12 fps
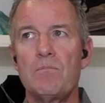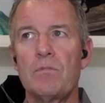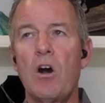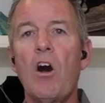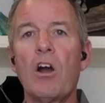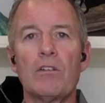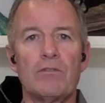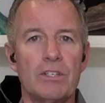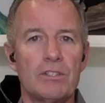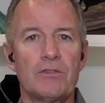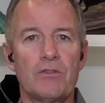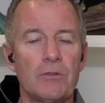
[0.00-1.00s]

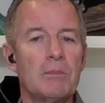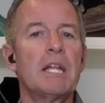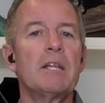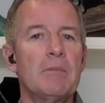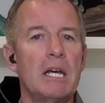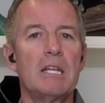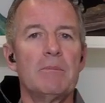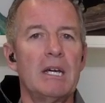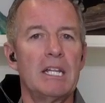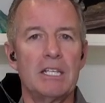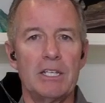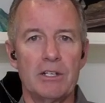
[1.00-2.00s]
harvest for many, many,
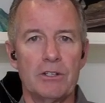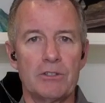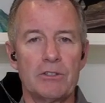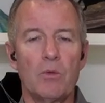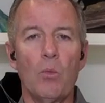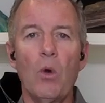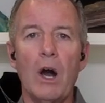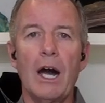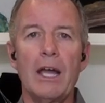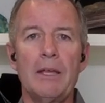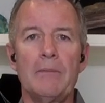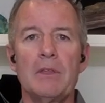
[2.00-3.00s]
many years.
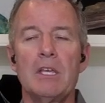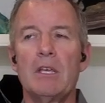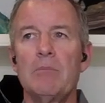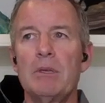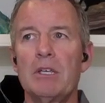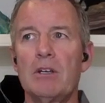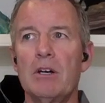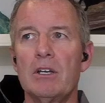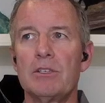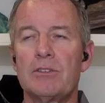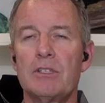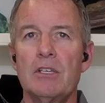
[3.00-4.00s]
Why?
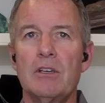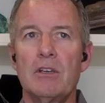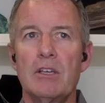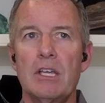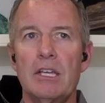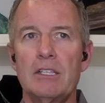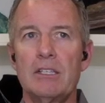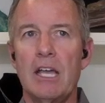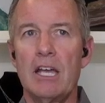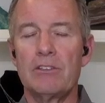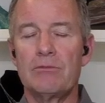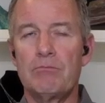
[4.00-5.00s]
Because it
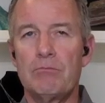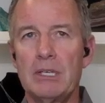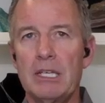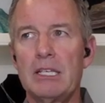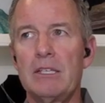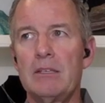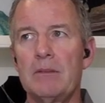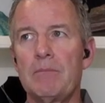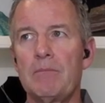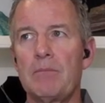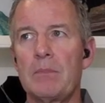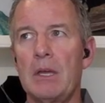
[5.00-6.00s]
has big
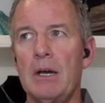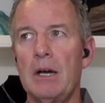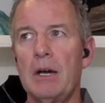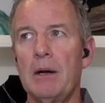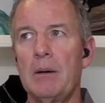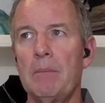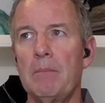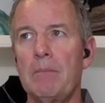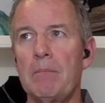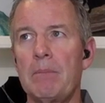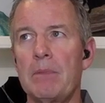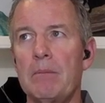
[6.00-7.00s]

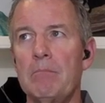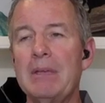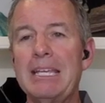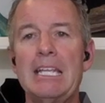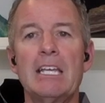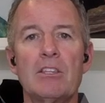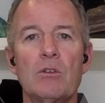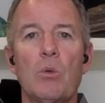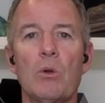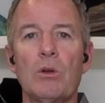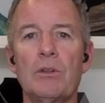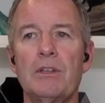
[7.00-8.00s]
meaning in the
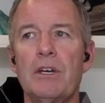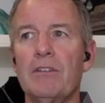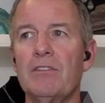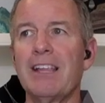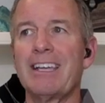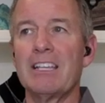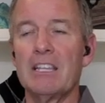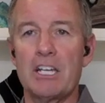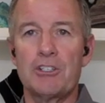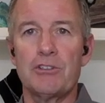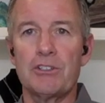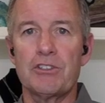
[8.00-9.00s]
world of like
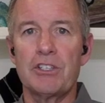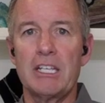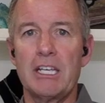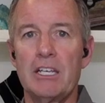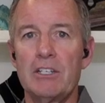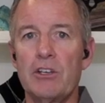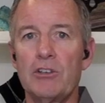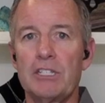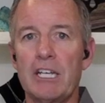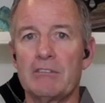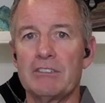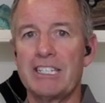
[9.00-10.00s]
electricity and no
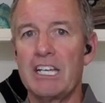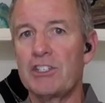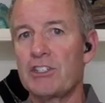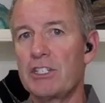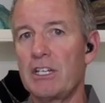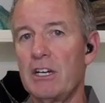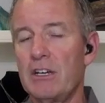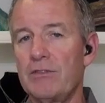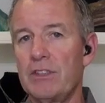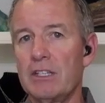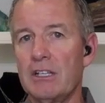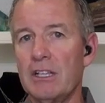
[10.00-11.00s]
degradation
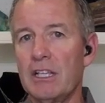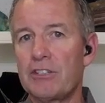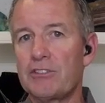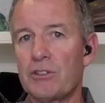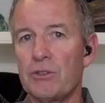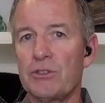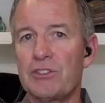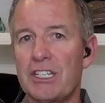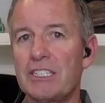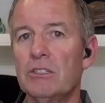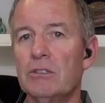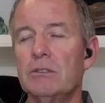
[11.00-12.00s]
of the electrical
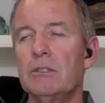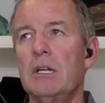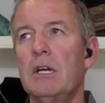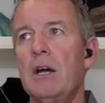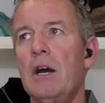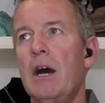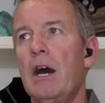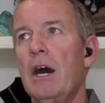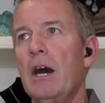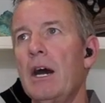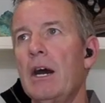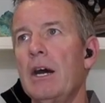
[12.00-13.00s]
signal.
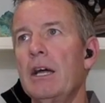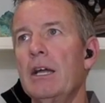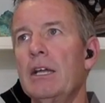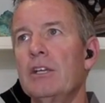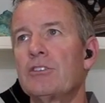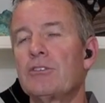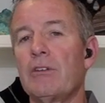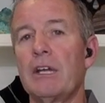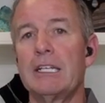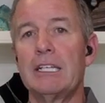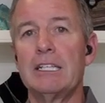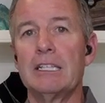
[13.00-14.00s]
It's
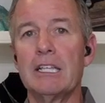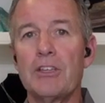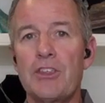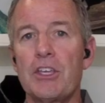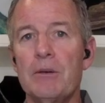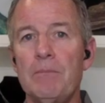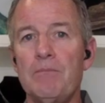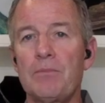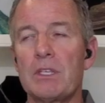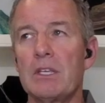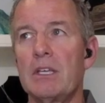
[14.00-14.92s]
great in lithium.